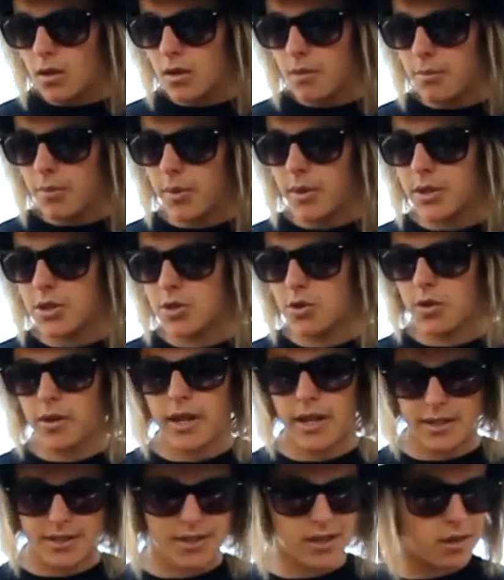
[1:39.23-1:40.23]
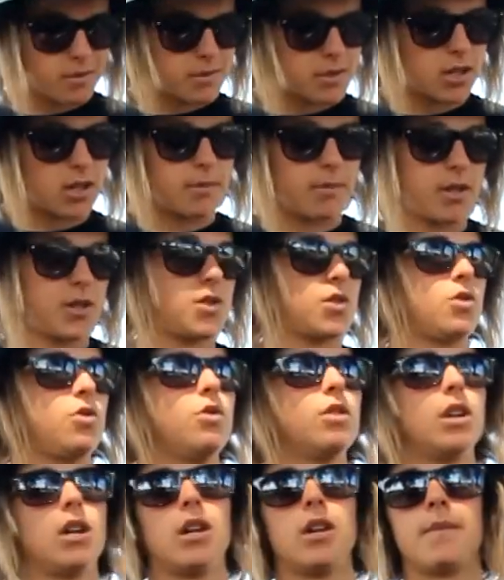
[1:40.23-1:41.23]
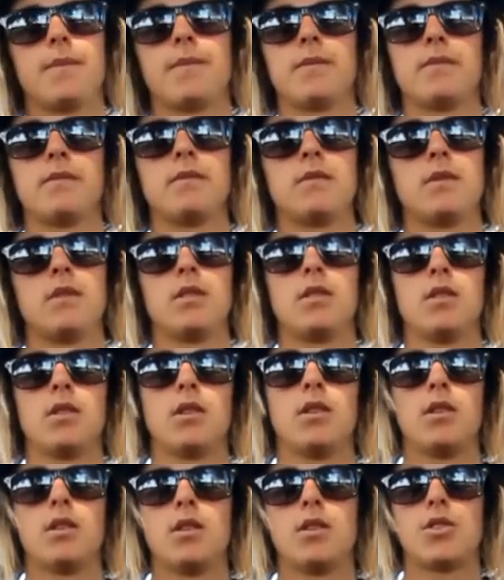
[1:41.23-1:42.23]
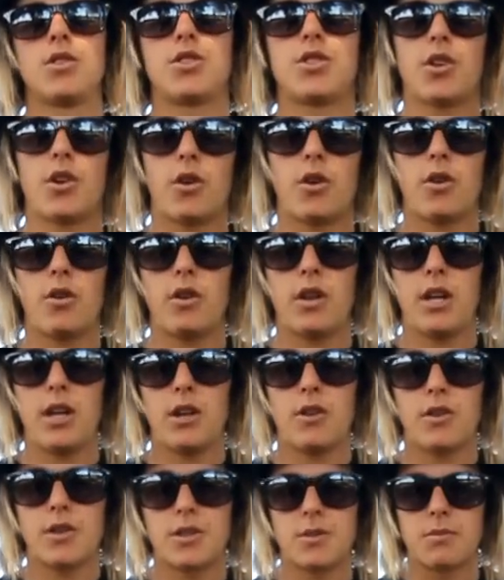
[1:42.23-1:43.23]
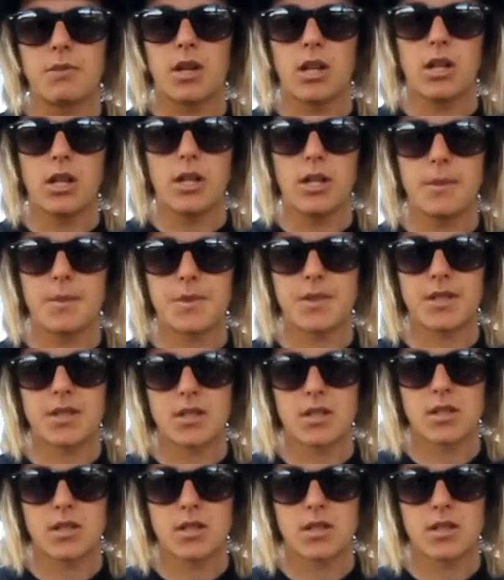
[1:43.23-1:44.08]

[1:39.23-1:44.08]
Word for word: I'm pretty sure that sums up my scooter so here are some clips